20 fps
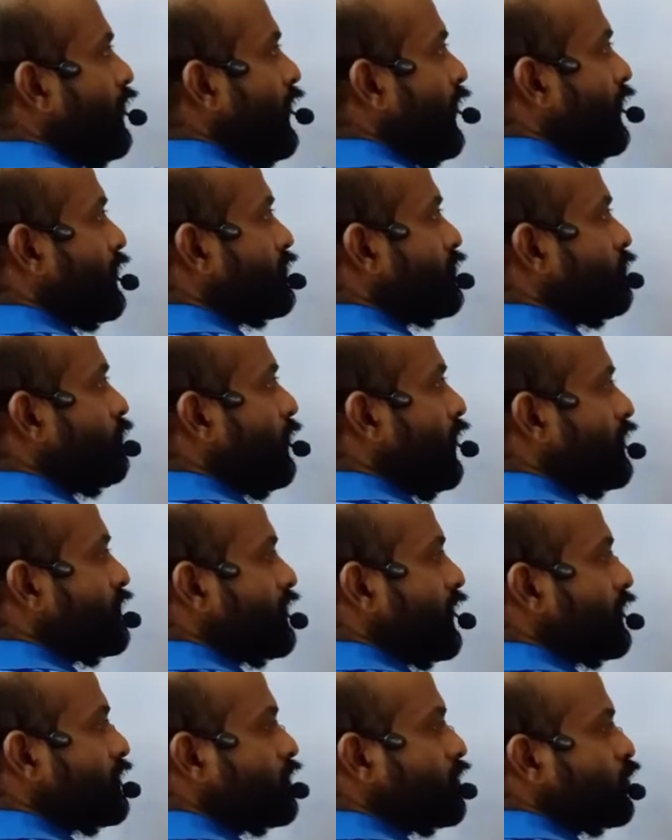X
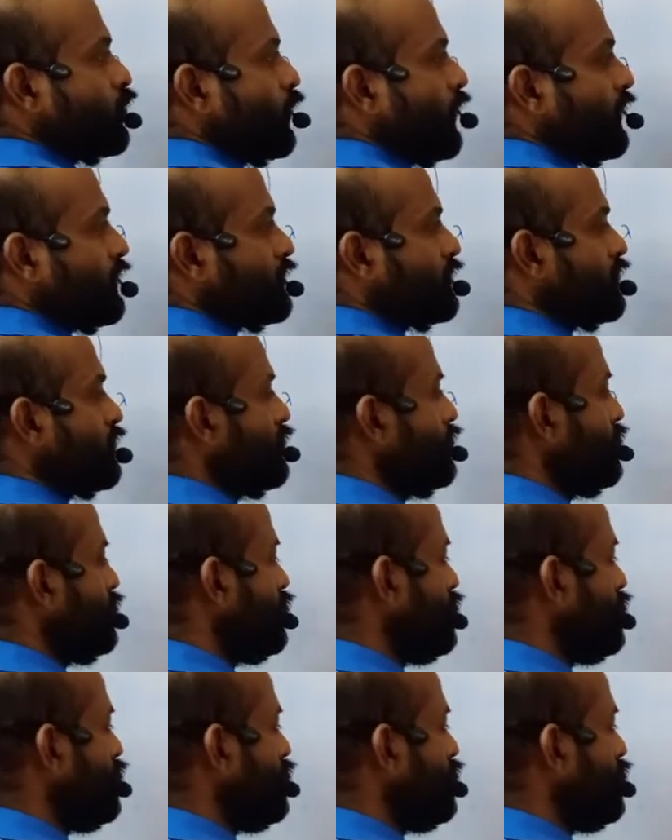plus x, 2x.